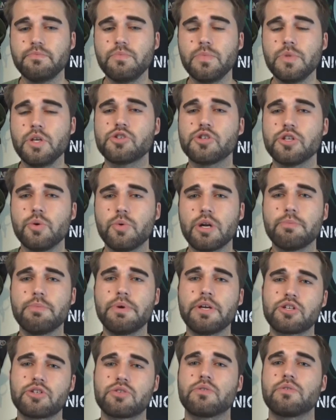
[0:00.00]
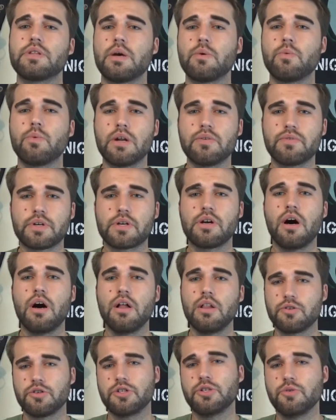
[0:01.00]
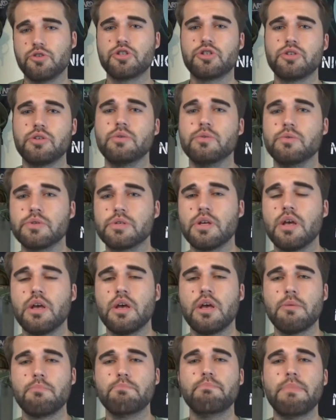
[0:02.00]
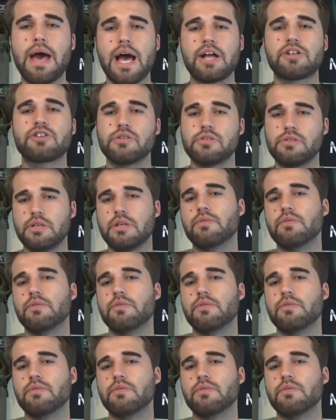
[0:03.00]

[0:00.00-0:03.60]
So you want to make sure that whatever color you choose matches the